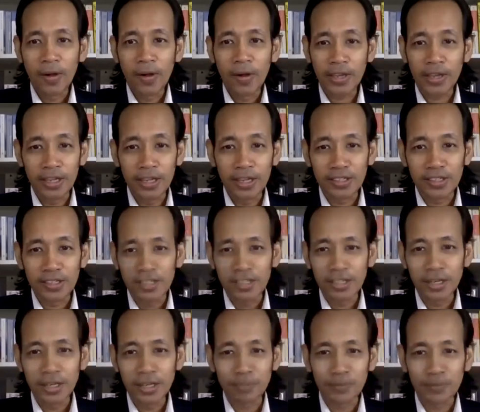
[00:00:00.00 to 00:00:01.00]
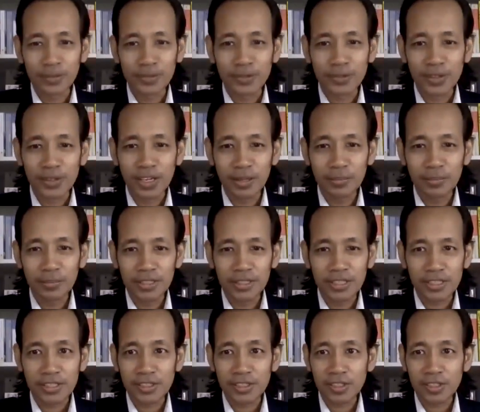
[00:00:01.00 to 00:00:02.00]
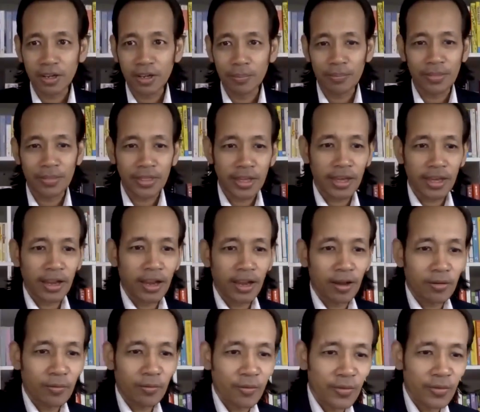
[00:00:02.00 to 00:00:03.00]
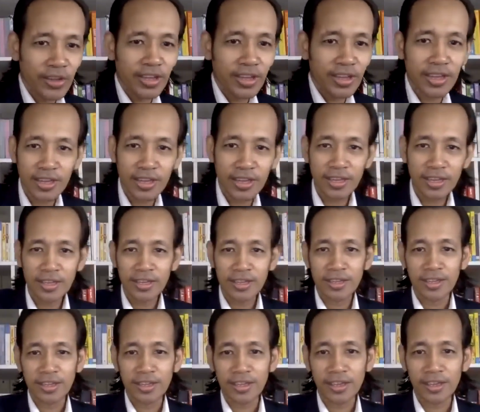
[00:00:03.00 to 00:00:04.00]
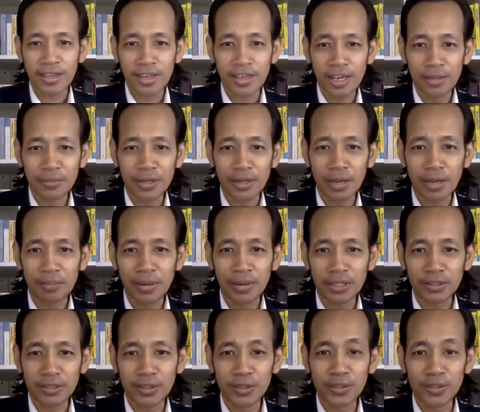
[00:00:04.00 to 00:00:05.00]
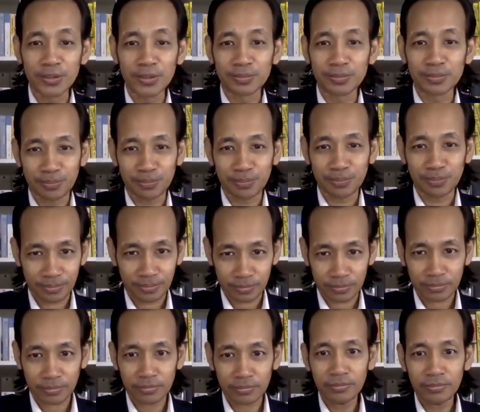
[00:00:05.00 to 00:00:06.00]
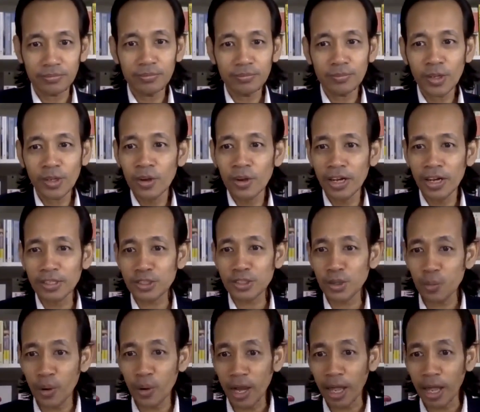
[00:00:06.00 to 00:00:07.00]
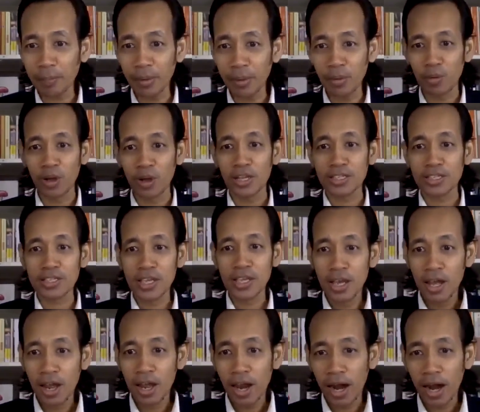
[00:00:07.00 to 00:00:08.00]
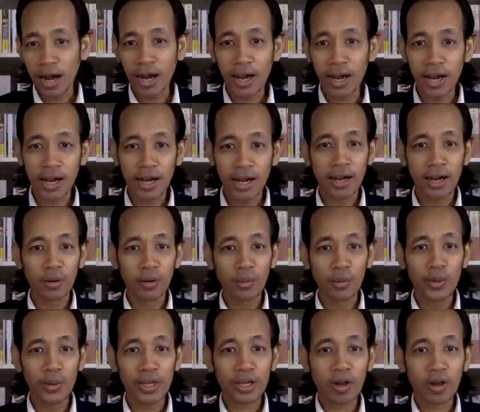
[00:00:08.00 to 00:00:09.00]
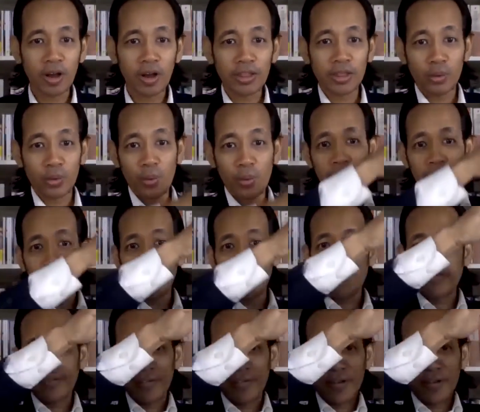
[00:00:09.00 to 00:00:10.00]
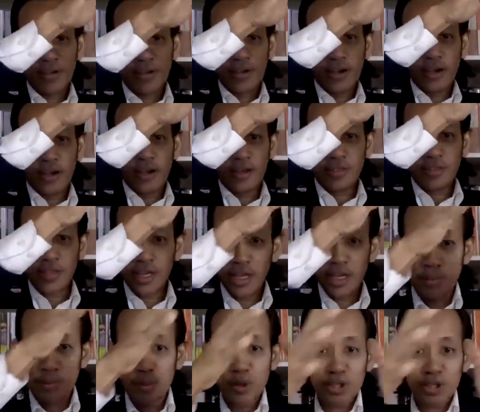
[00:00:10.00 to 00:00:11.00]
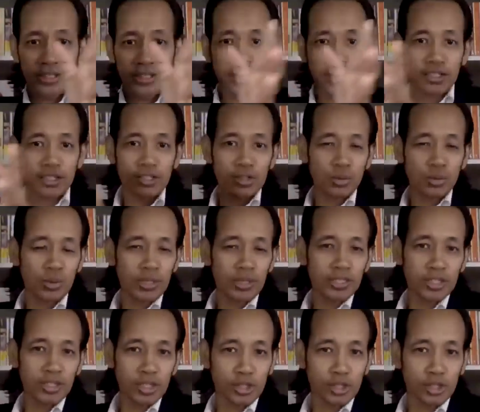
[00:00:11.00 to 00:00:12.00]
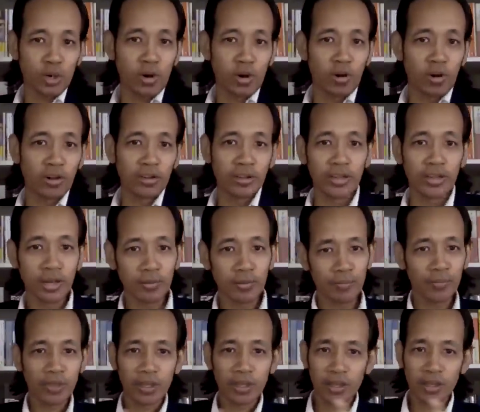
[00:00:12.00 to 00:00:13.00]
Okay, yep. So let me just stop there halfway and let me get back to you. All right, so what happened was uh, we caught the wave and then it pushed us towards the shore. Yeah